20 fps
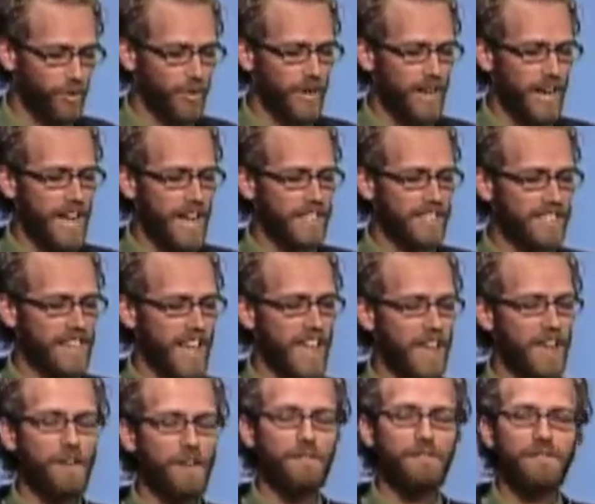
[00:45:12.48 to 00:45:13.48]
creates
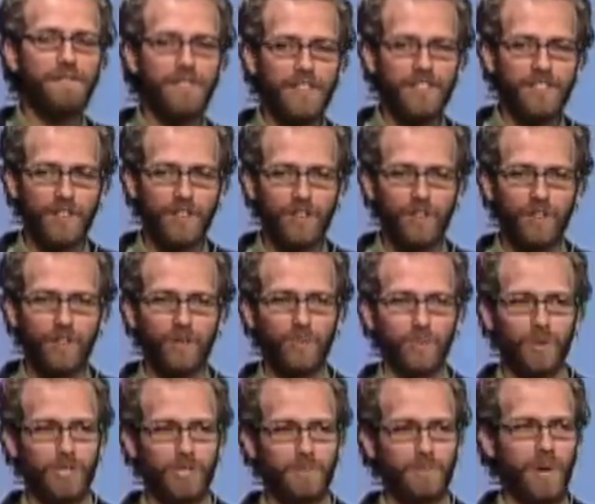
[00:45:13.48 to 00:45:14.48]
a physical
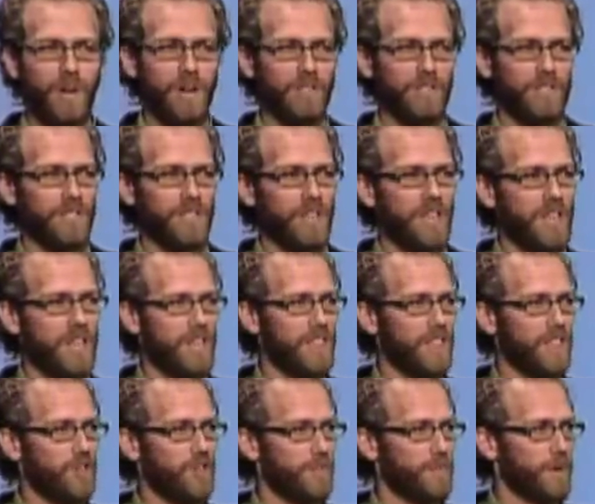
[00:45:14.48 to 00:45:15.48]
response
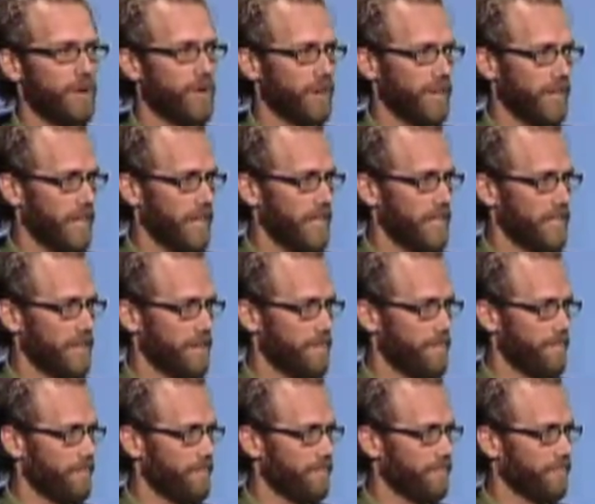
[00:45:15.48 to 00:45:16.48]
in the human organism.